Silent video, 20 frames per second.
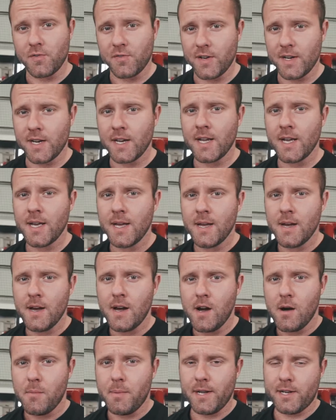thing,
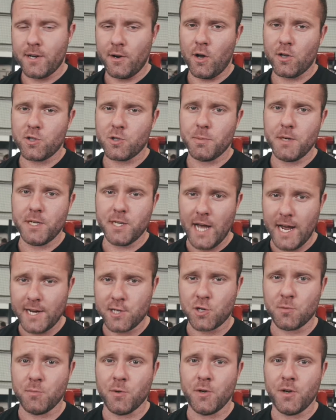but it can also be a
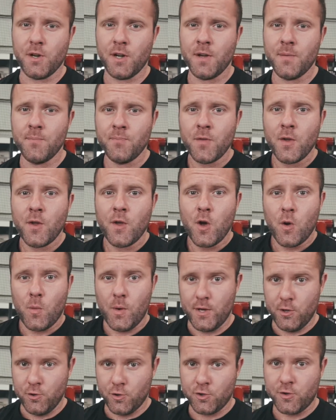detriment
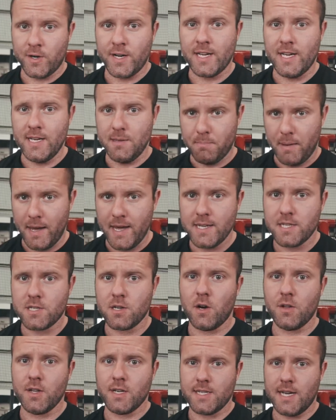when you're just trying to keep pace
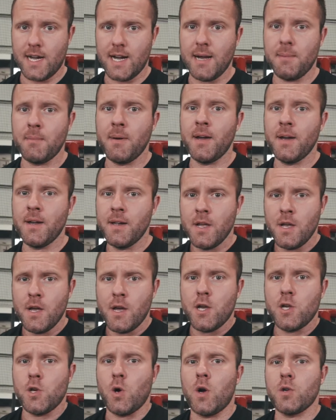all the time.
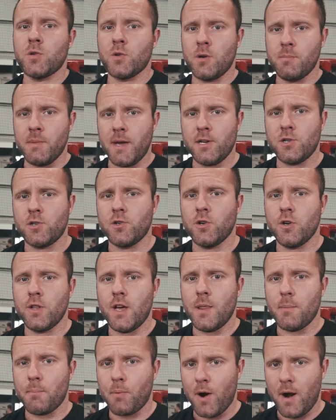So you always want to make sure
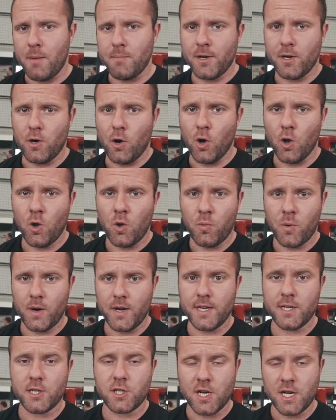that the primary goal when
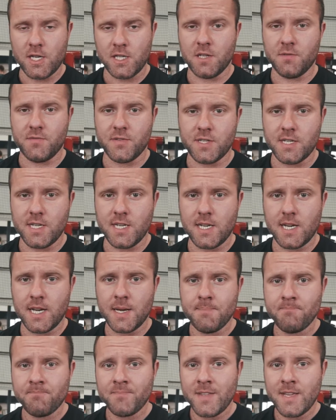it is changing your physique
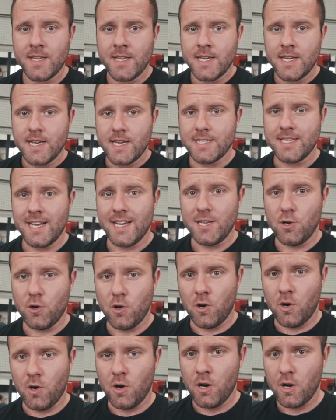is that
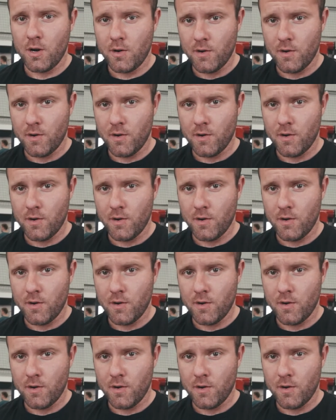you're